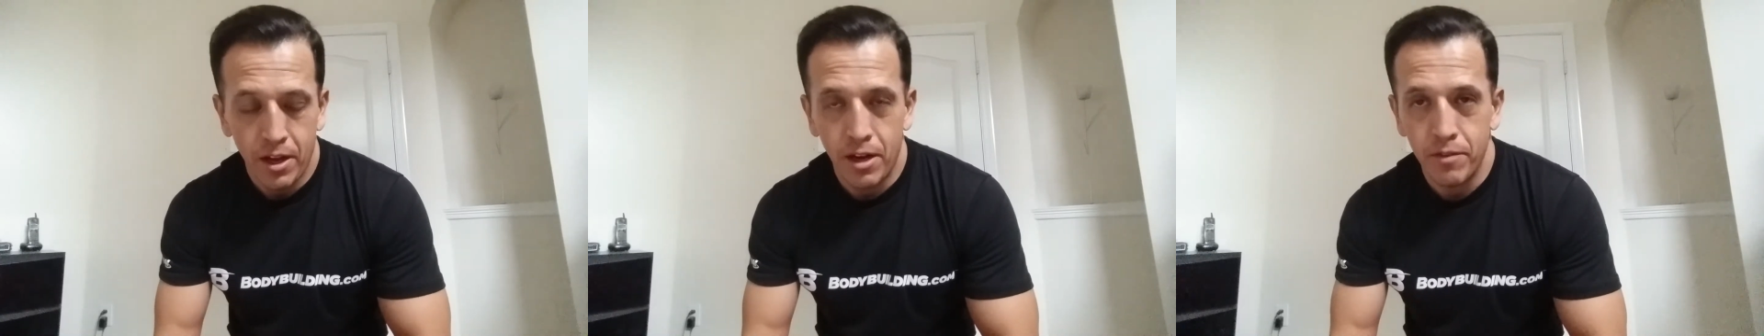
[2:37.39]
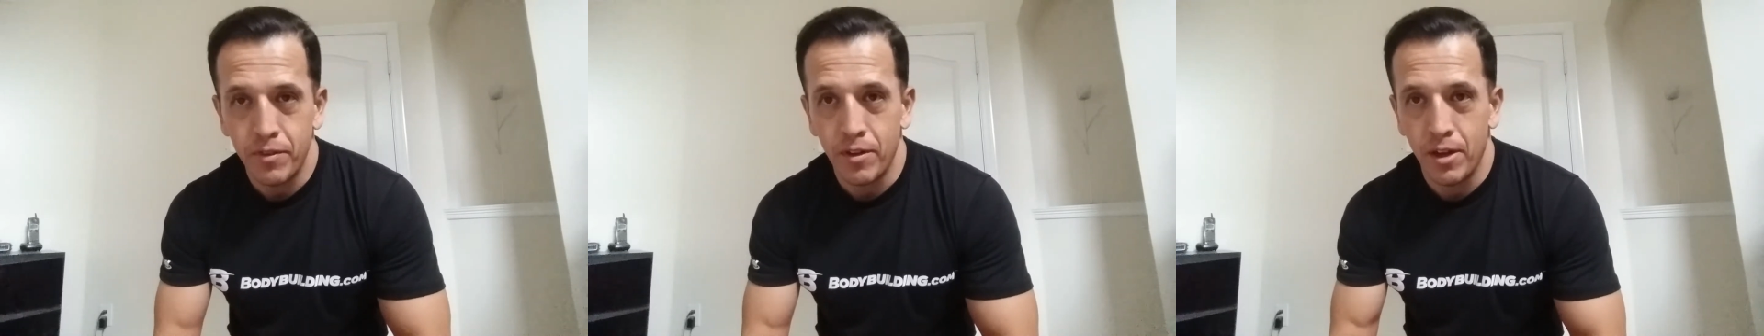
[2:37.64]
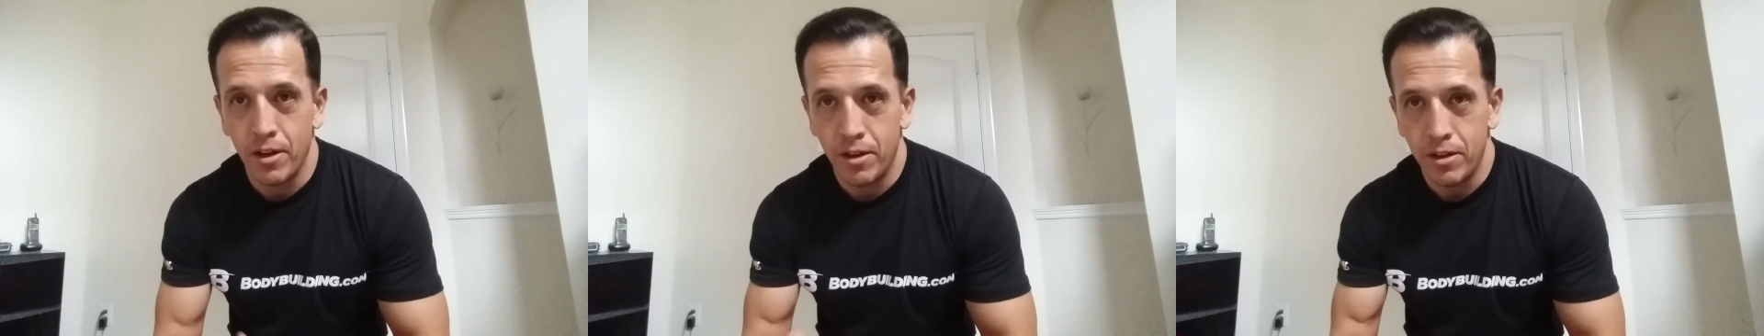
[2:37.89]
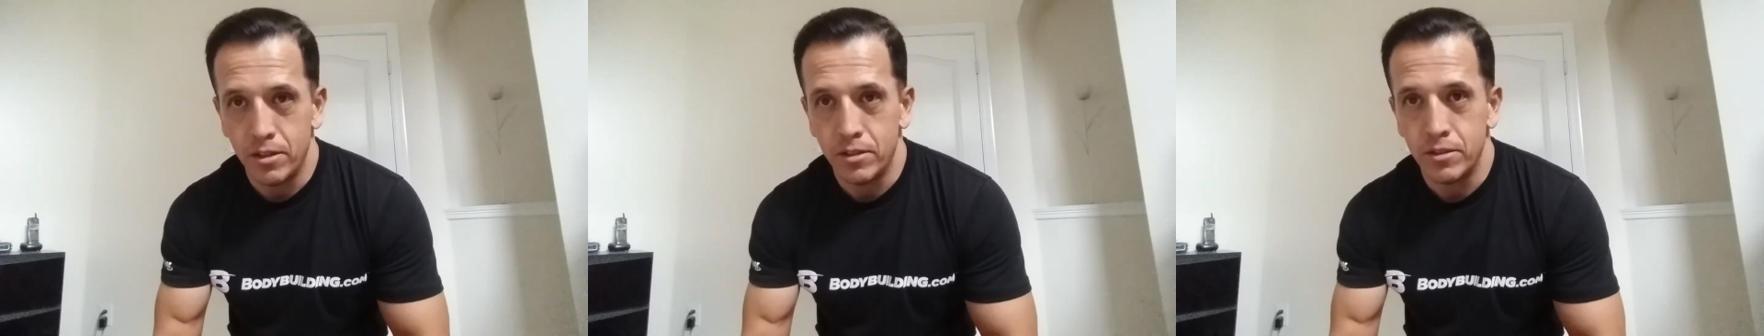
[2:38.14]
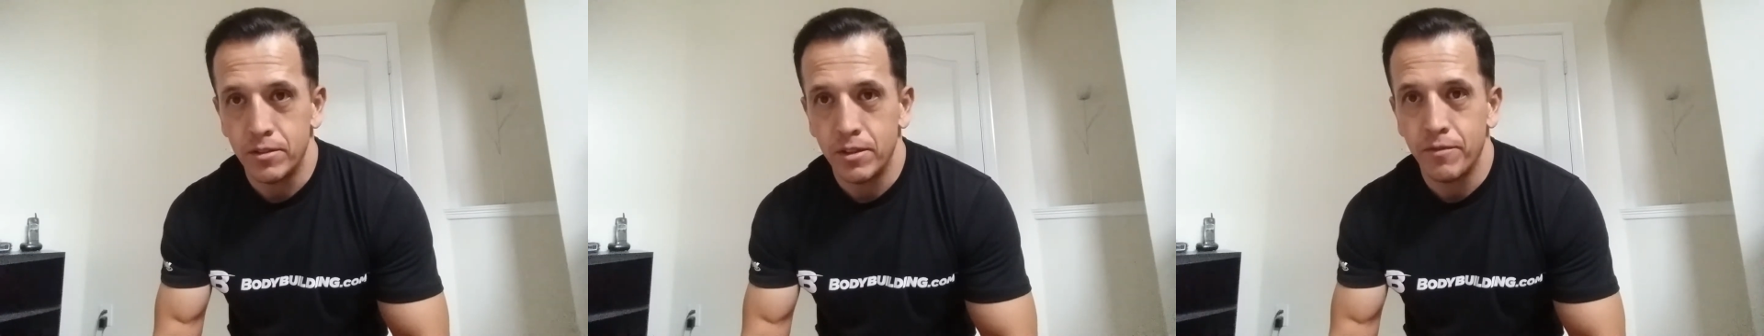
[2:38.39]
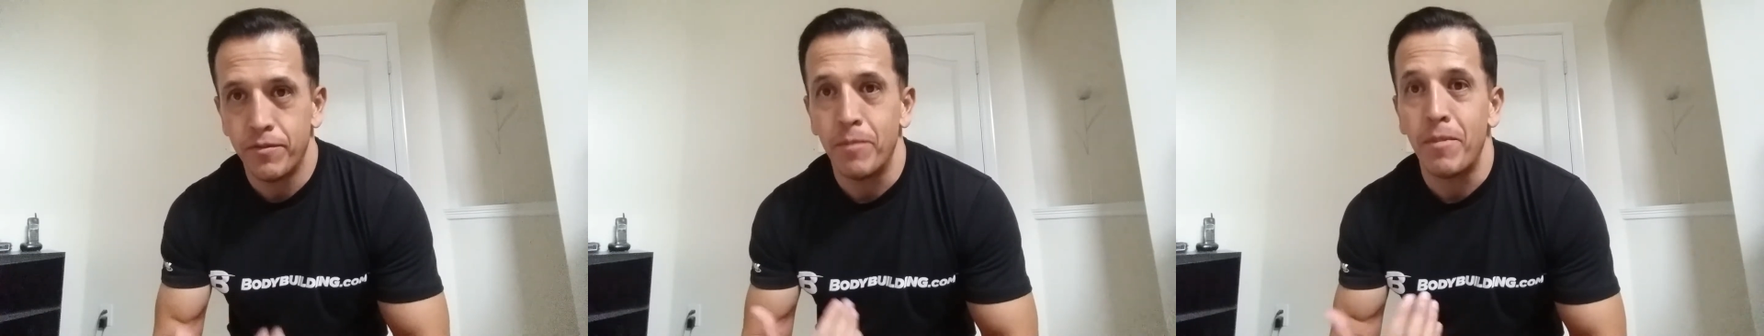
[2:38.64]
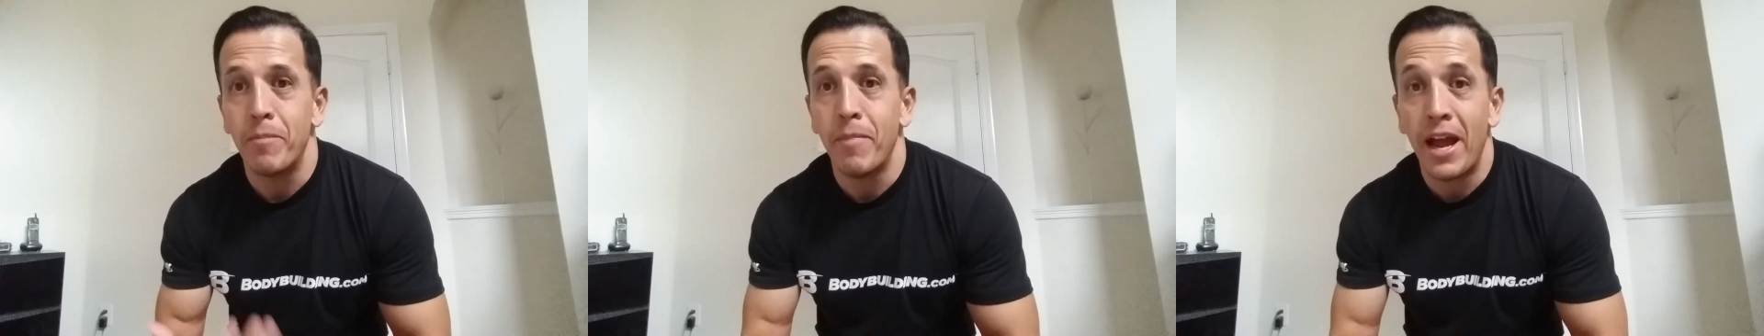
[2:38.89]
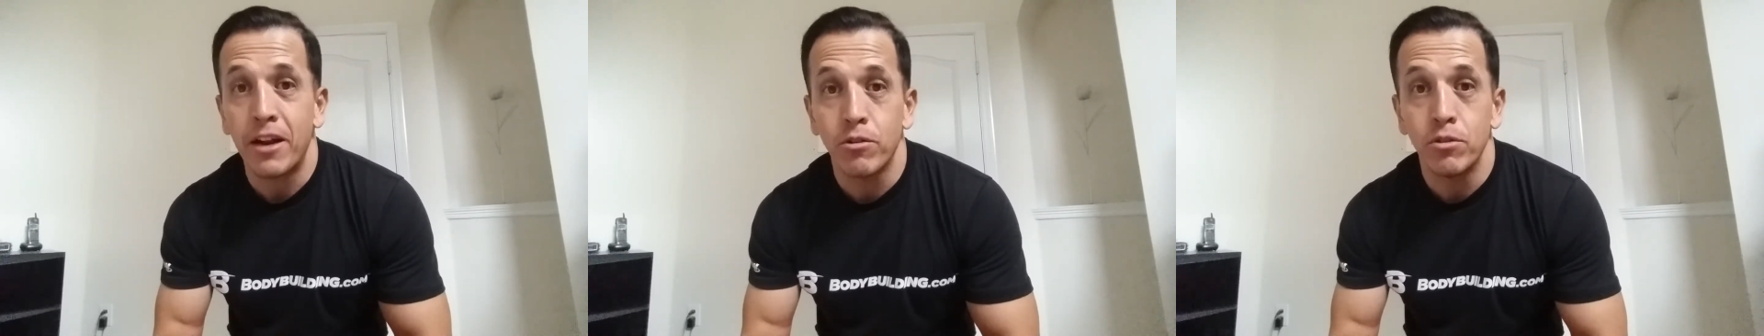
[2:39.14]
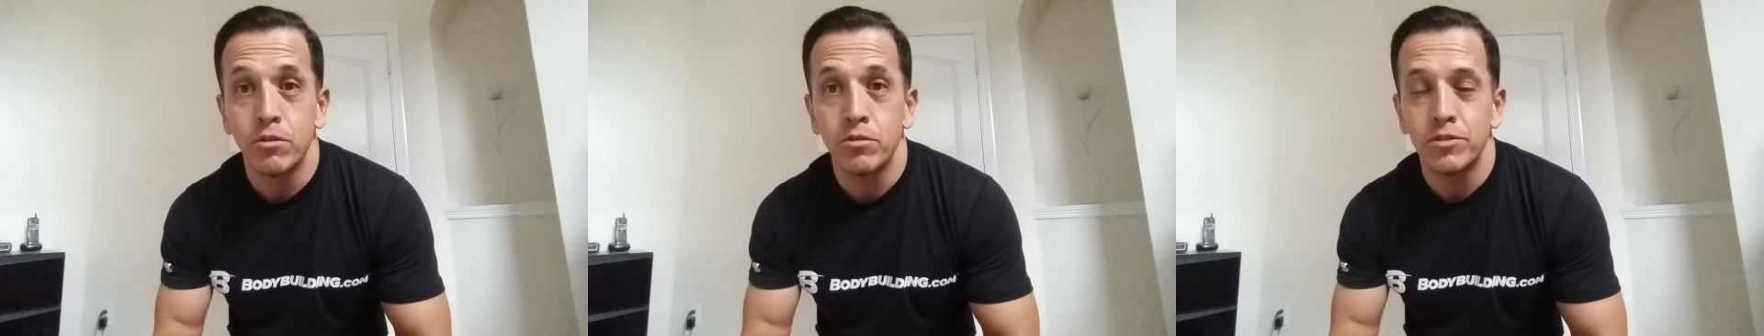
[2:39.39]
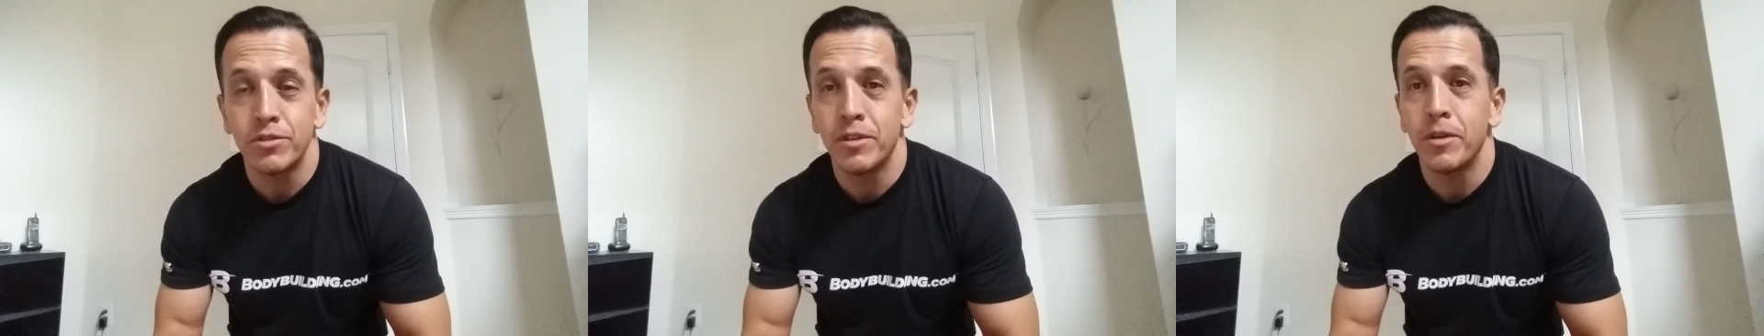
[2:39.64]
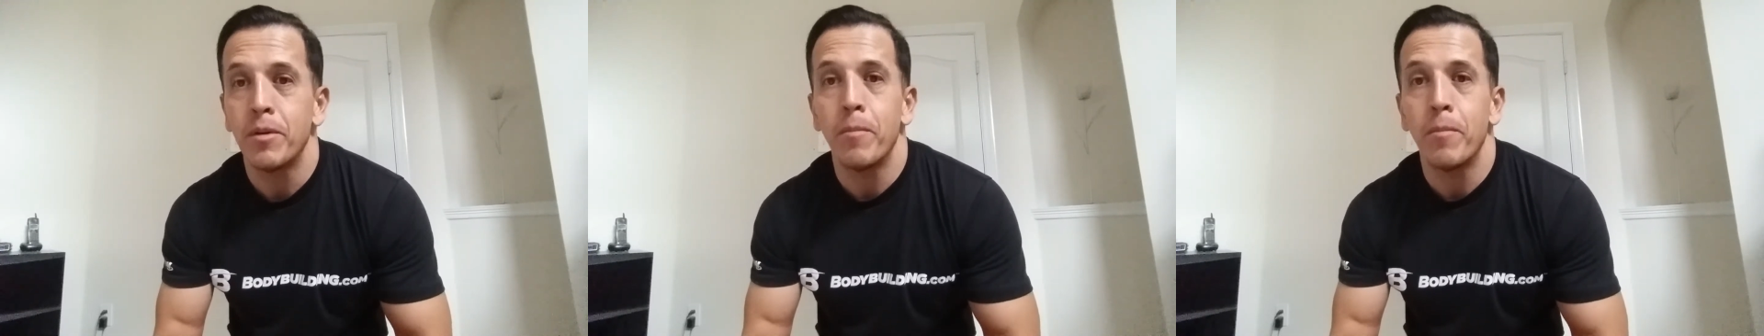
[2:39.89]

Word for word: uh, fit my macros,